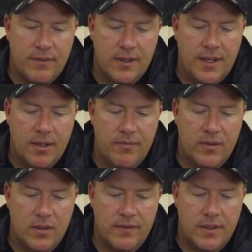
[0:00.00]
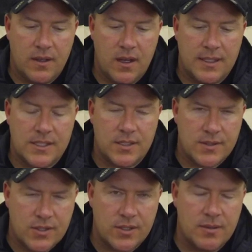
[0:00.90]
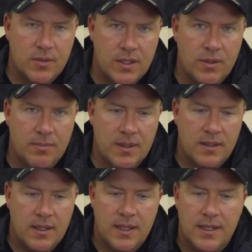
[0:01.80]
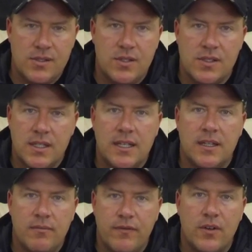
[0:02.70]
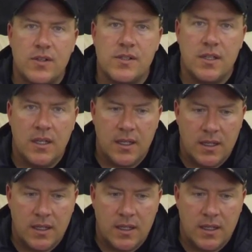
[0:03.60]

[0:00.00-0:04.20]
very helpful if a dog is concerned about equipment is just to get them first